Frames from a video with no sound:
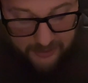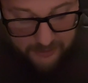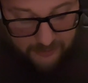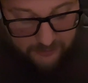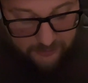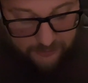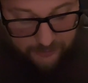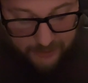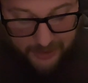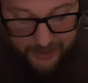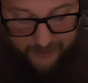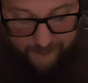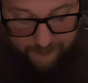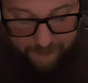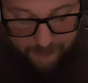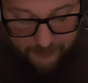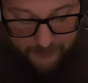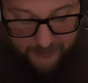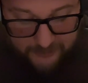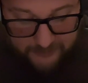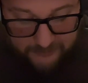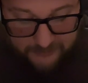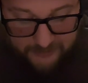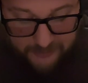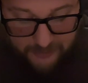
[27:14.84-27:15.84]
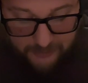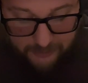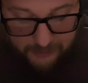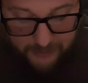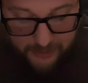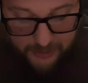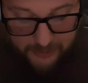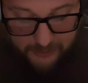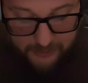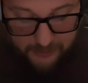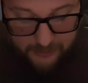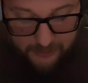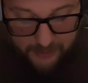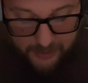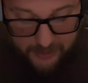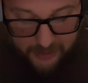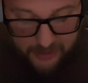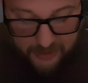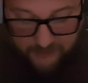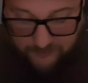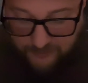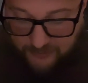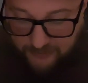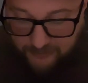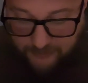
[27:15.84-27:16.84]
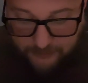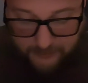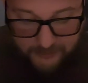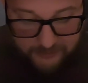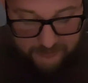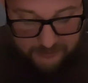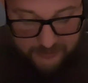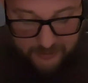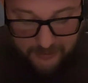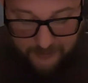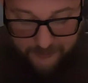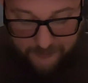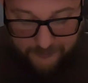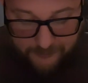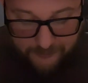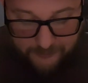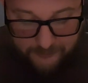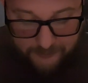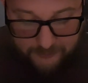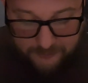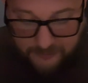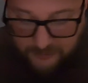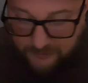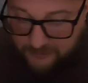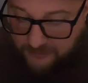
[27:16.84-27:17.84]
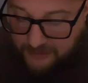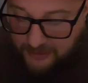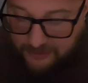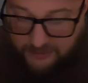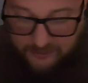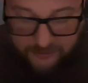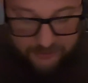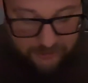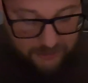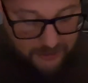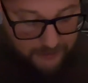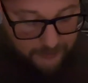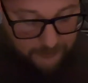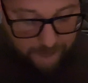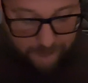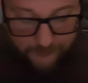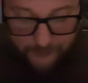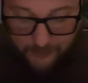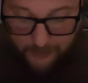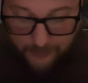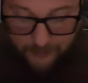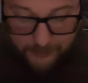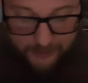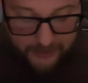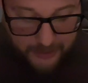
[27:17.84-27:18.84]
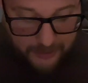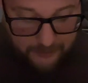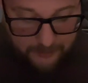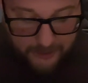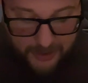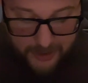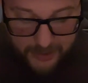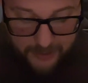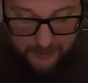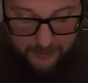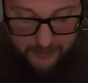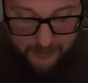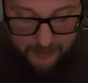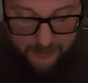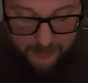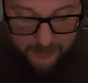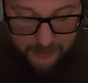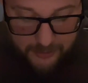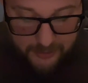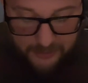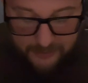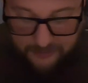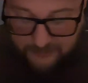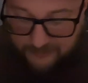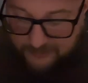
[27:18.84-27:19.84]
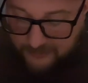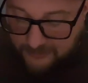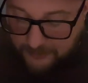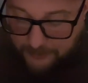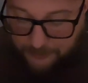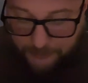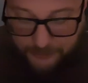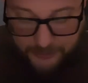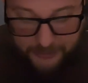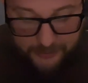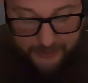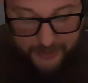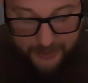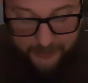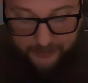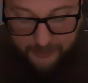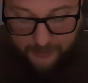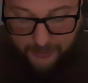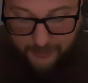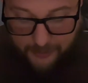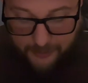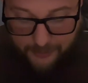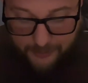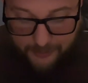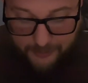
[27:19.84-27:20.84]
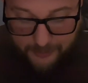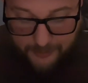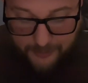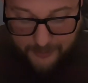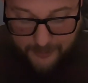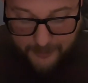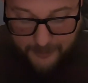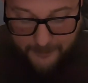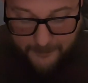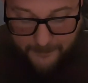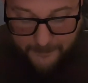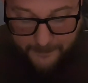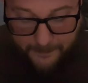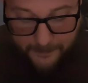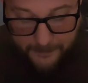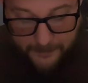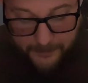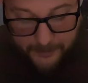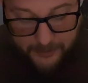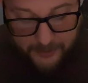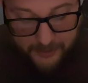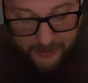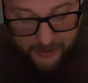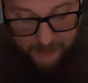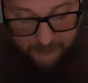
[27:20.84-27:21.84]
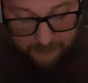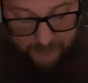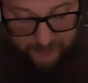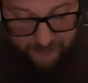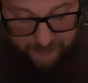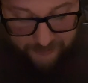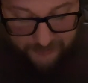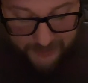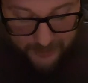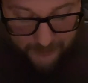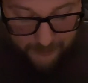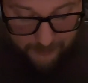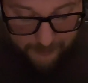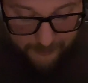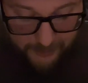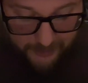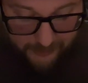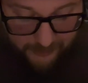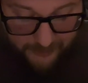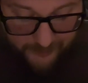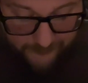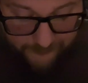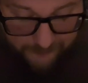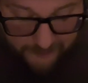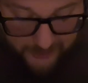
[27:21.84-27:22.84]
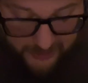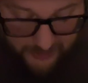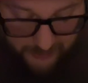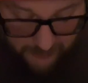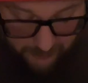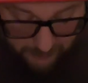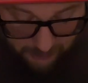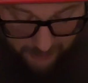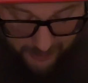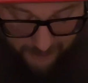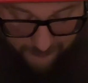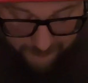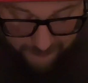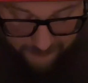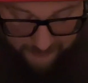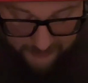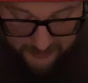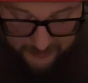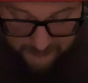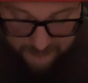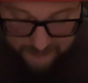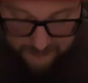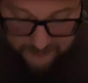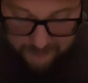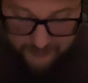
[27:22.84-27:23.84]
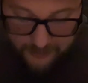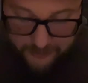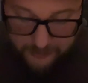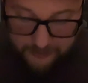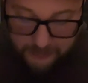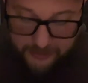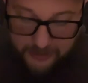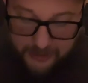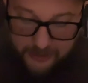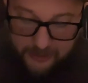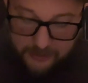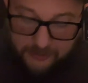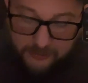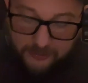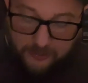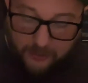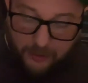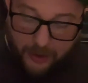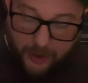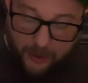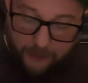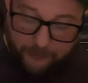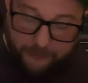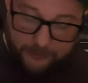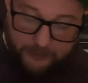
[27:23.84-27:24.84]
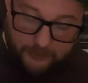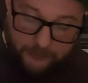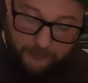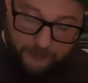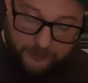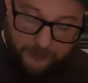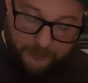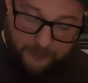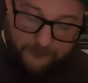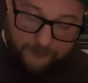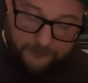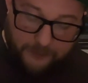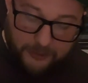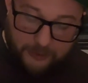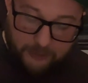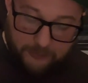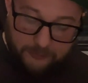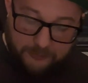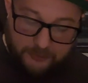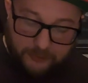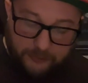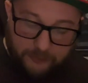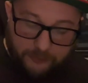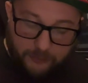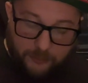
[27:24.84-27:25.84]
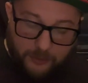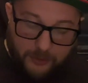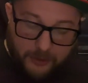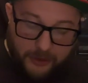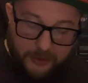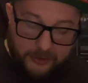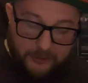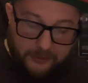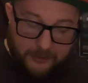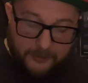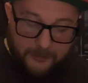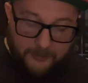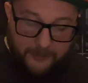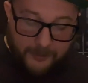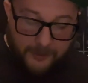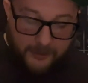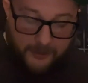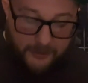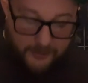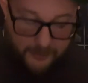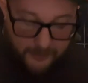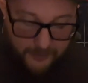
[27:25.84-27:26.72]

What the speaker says: Taking a drag from my cigarette, I convinced myself, just let the chips fall where they may, and simply let go. I reached down with my left hand and grabbed Stacy's other hand and held it with our fingers intertwined.